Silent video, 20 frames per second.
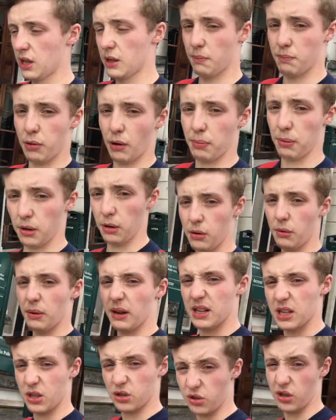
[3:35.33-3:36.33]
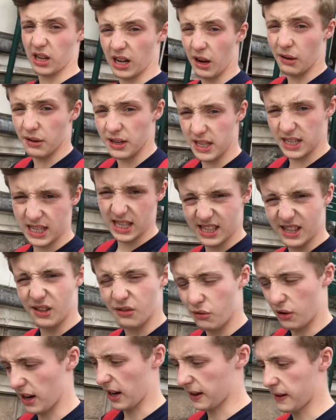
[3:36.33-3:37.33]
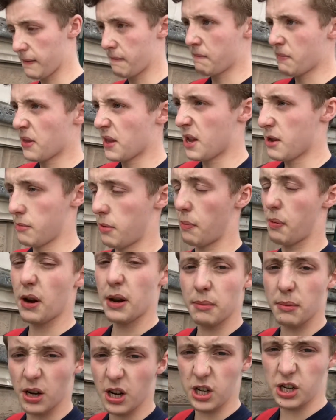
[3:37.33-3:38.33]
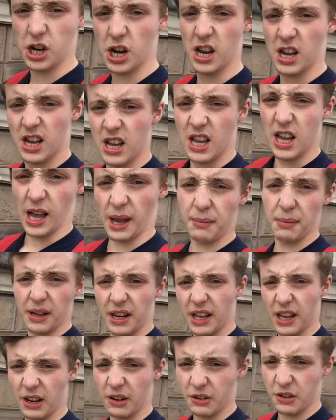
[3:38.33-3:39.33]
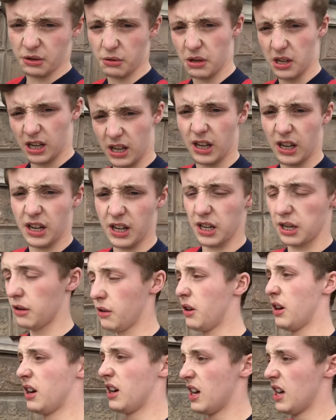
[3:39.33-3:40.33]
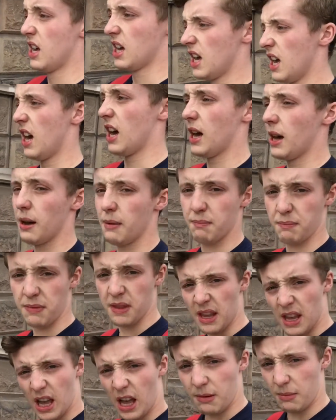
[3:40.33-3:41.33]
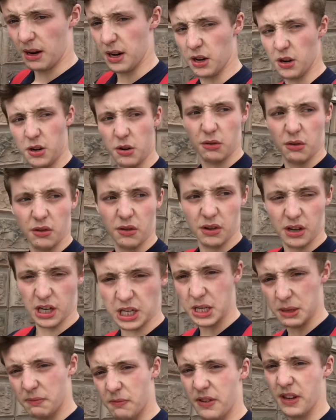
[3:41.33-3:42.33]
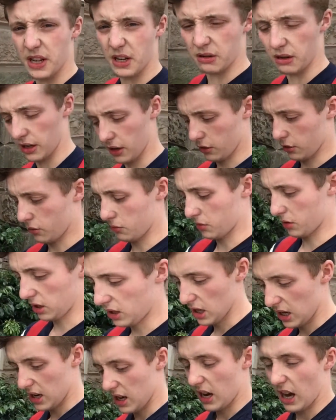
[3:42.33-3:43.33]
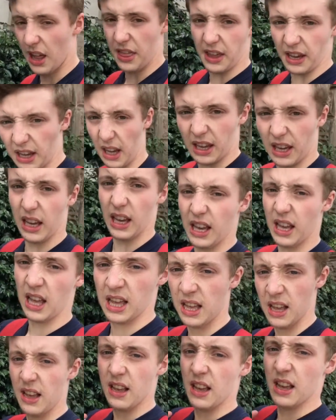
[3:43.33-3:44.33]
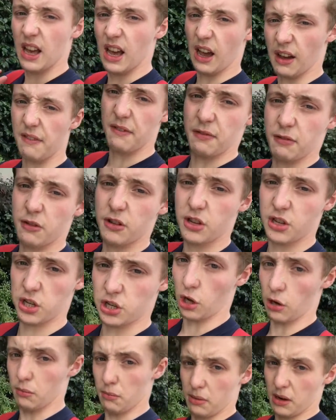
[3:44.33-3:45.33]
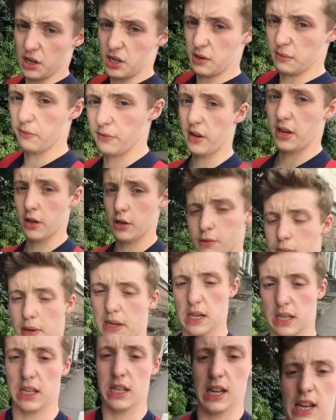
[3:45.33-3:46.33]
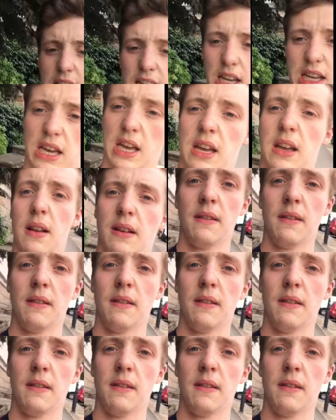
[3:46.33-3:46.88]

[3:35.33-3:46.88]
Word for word: the proper only way to sort it out is in the ring. But pretty much, I'm gonna go do cardio. Um, I might not do a, a gym video like normal. I think I've stopped my gym videos because, like,